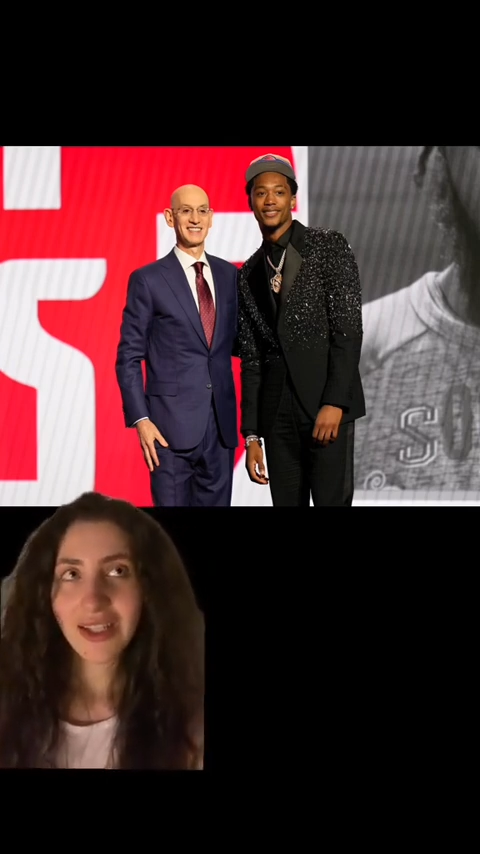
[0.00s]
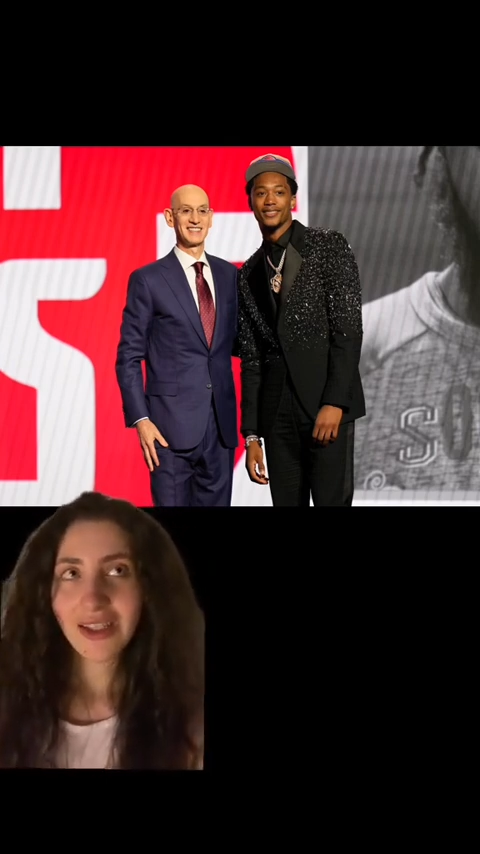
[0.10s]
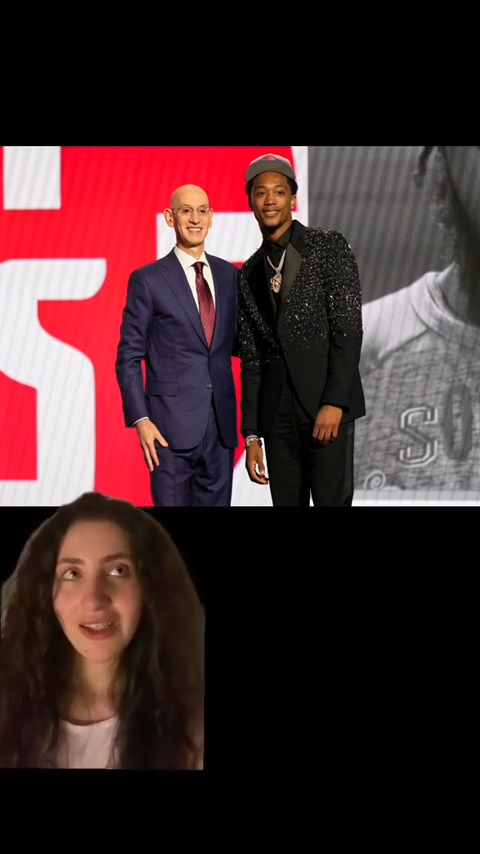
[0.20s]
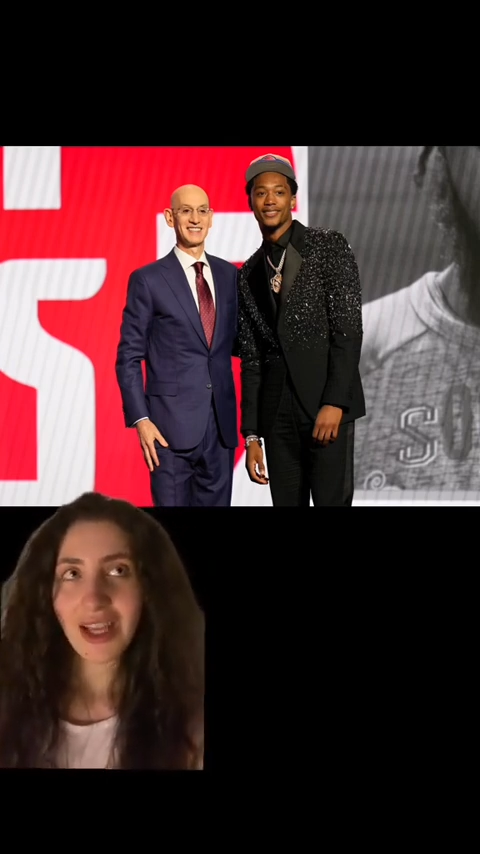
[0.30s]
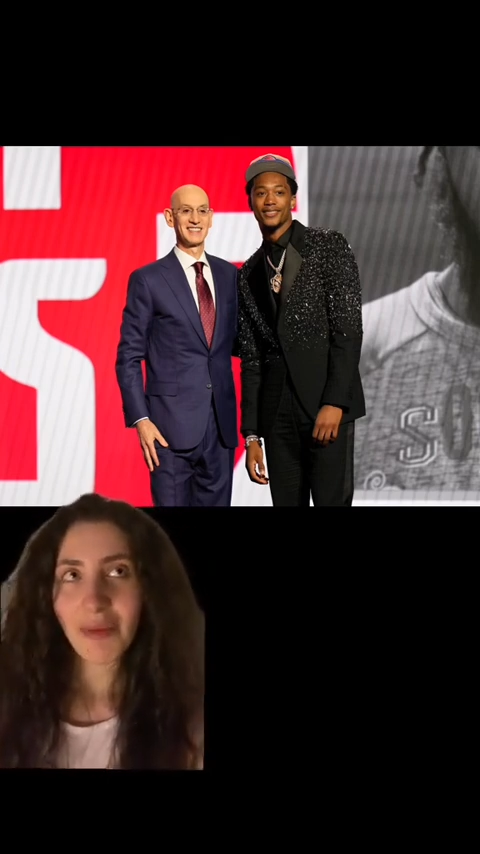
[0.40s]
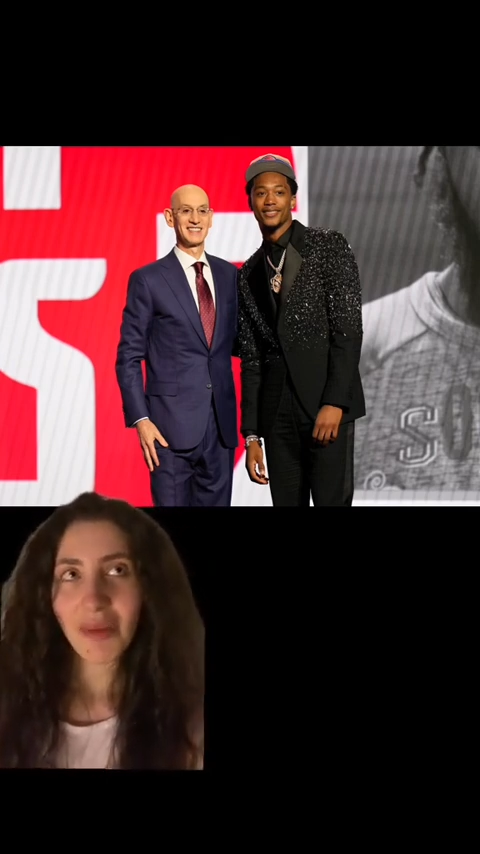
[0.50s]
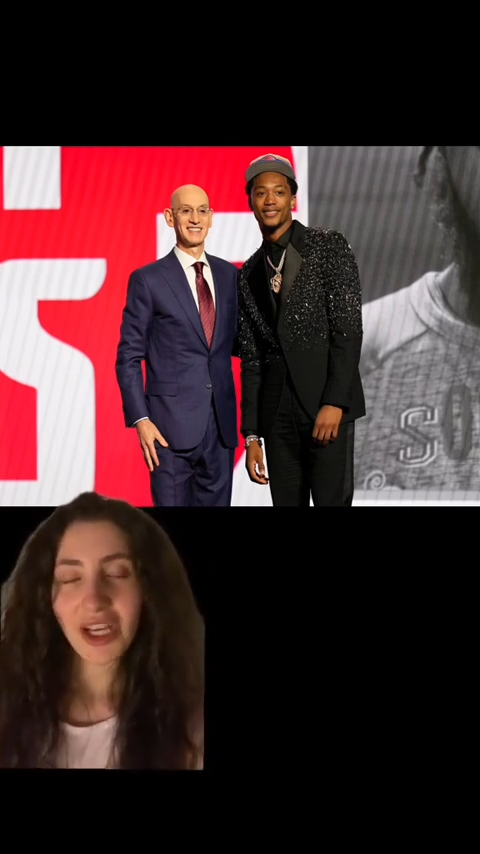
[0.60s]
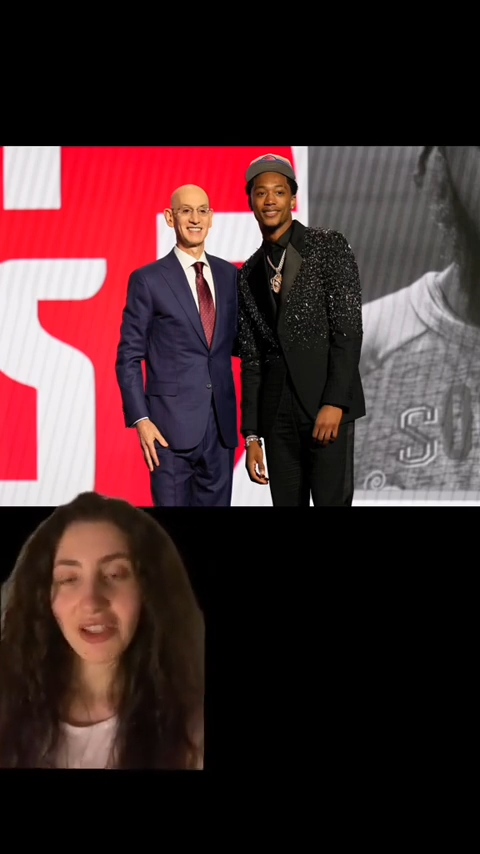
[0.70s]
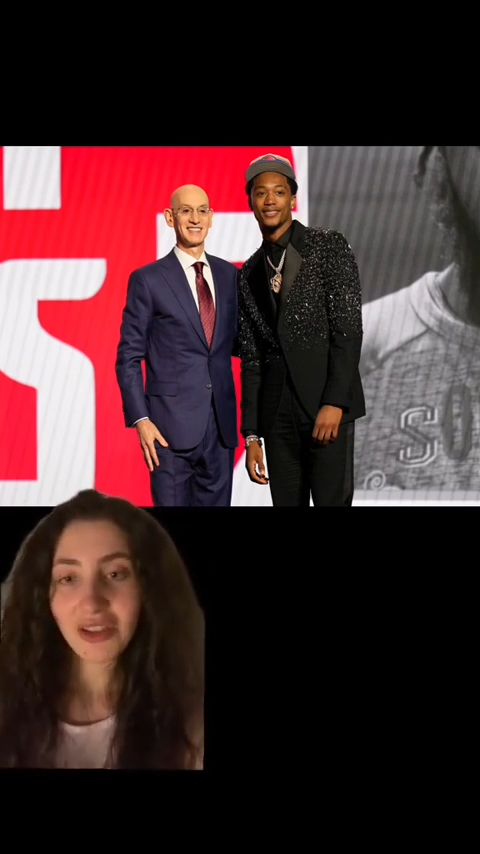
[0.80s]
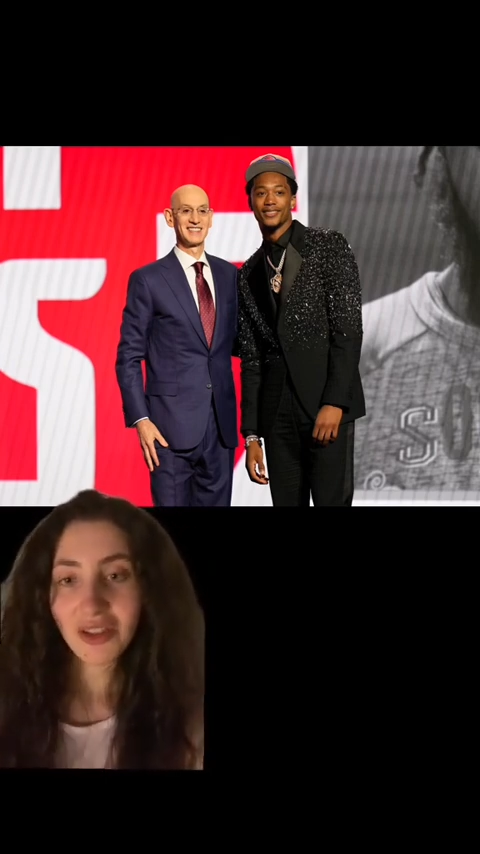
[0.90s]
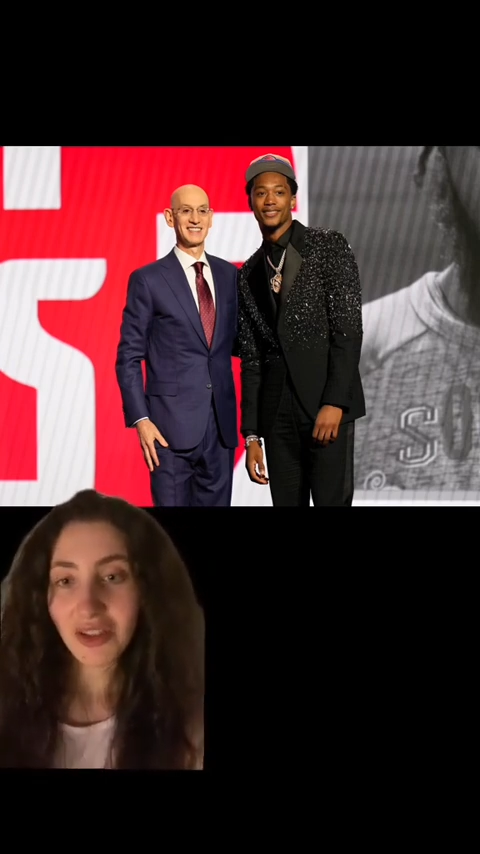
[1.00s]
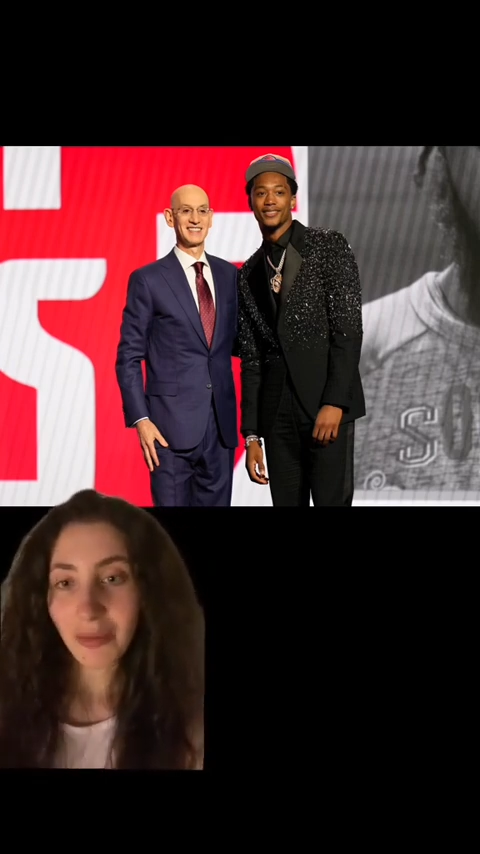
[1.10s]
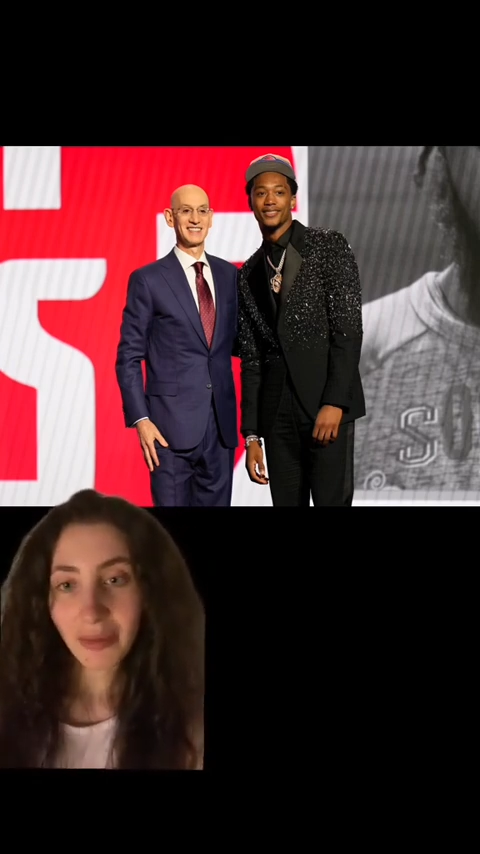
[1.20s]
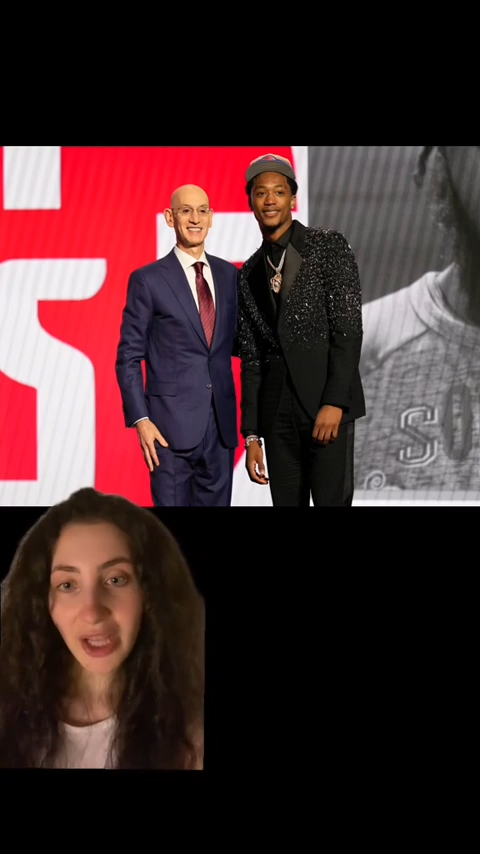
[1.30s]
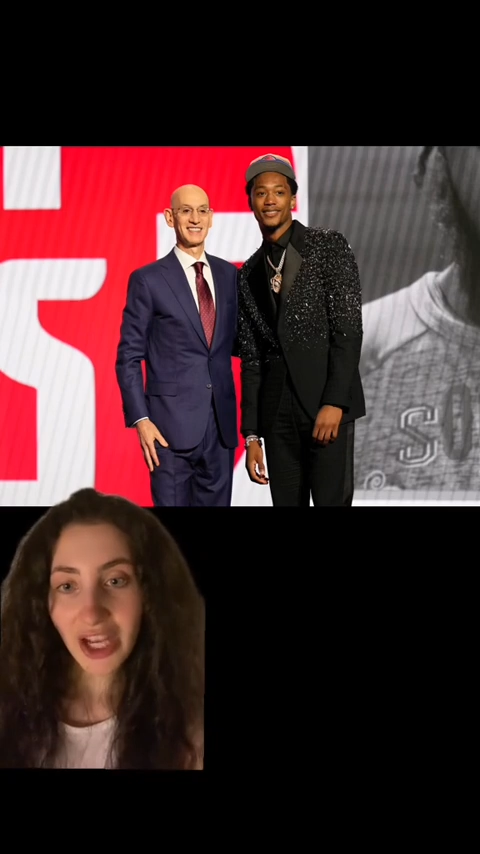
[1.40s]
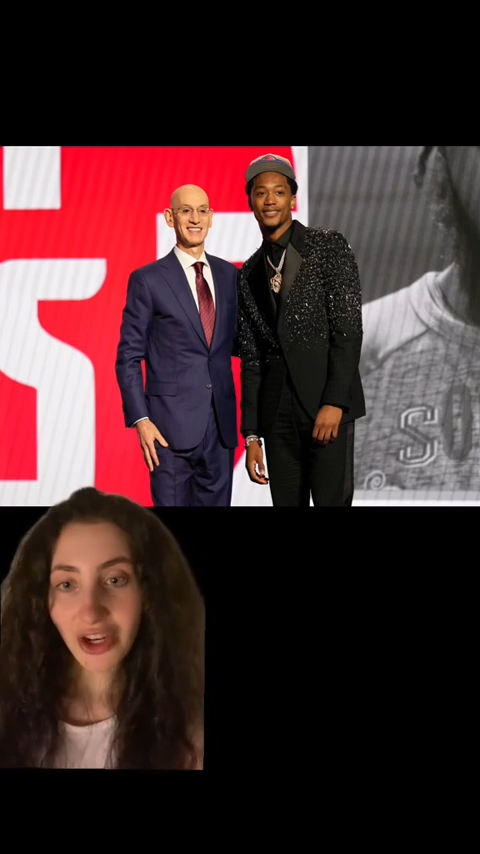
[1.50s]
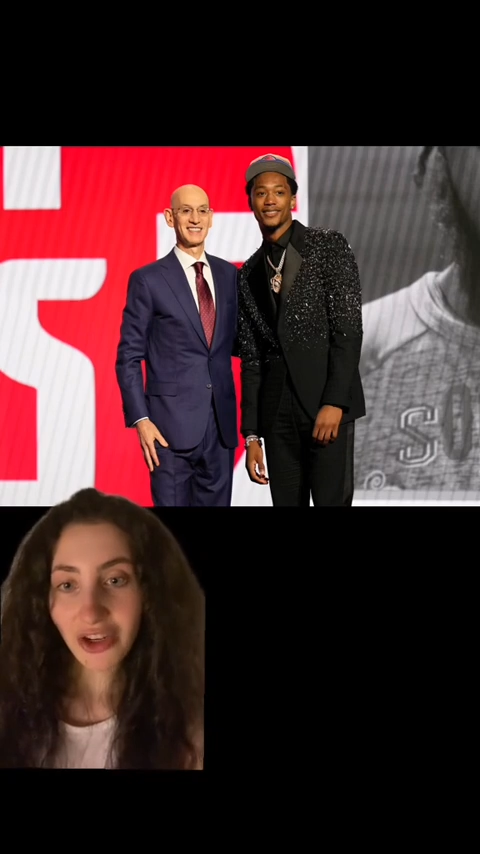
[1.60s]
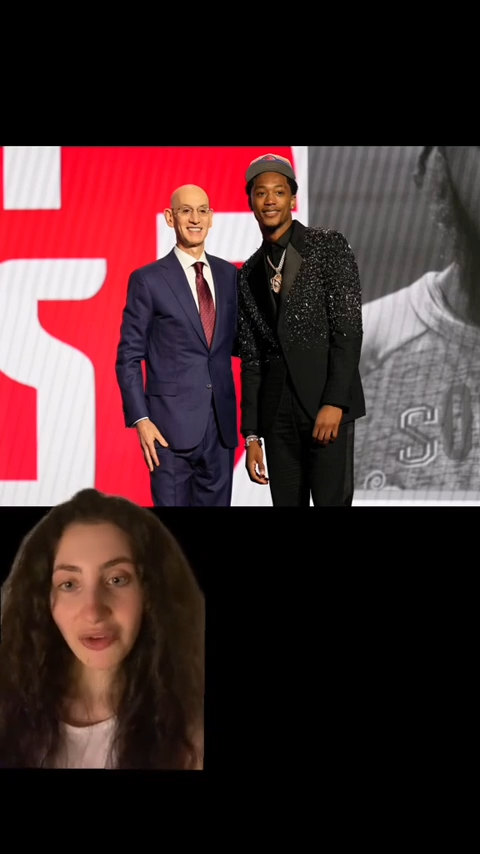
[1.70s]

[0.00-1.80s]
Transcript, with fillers: they picked the player,